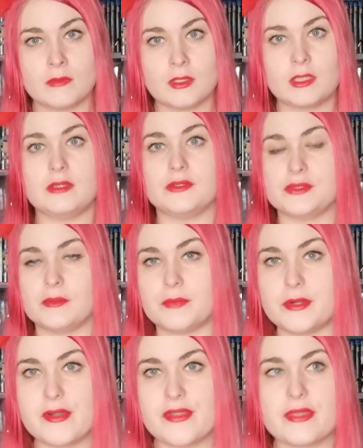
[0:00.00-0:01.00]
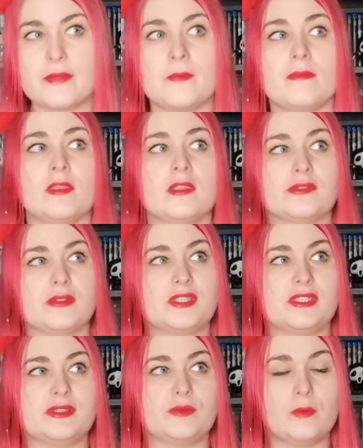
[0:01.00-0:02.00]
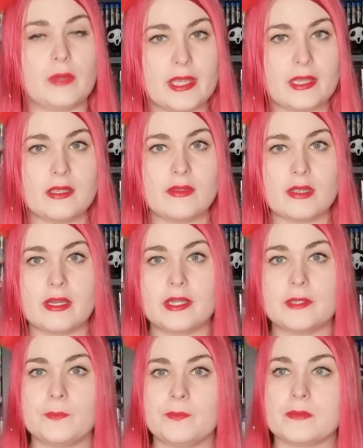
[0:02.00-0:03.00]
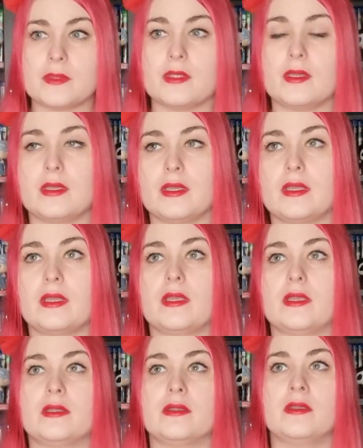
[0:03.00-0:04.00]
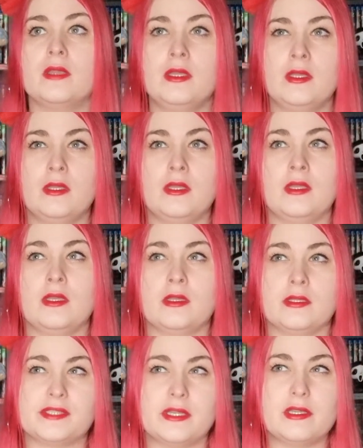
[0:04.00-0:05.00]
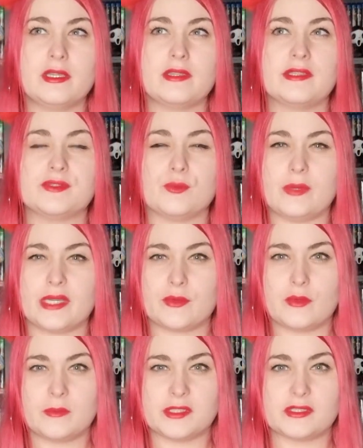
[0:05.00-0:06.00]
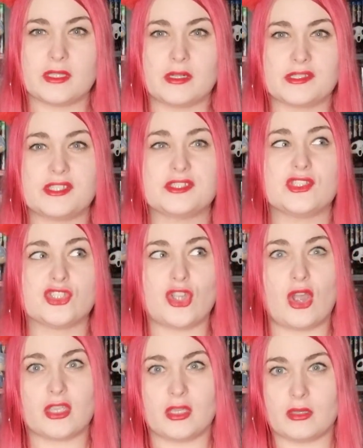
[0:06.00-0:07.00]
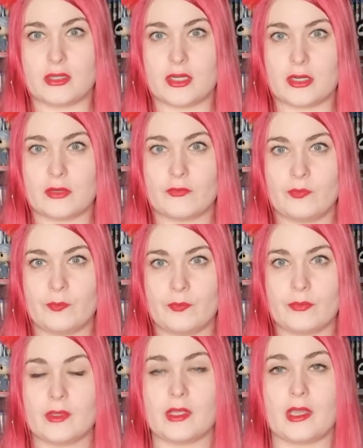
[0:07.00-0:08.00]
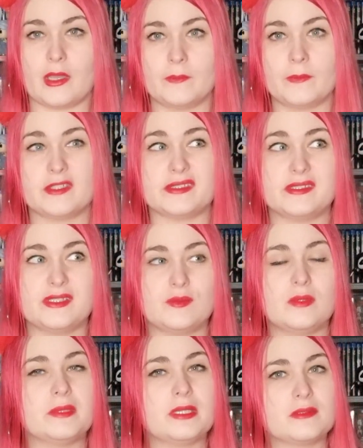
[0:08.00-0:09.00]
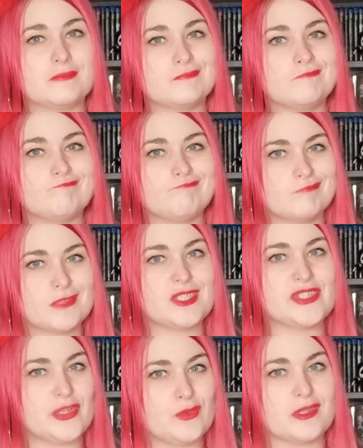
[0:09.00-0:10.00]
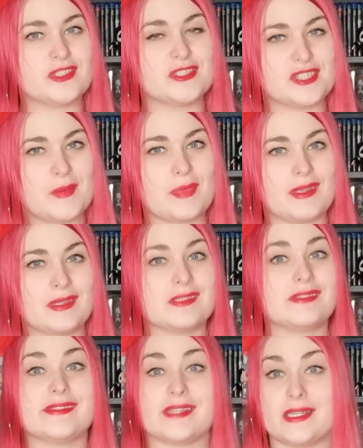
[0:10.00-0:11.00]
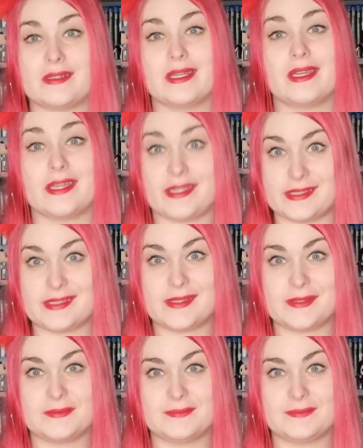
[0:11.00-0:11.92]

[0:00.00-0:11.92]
induce the birth. So she's waiting there, and suddenly this weird woman starts stalking her. Yeah, because this woman, she wants something that Sarah has.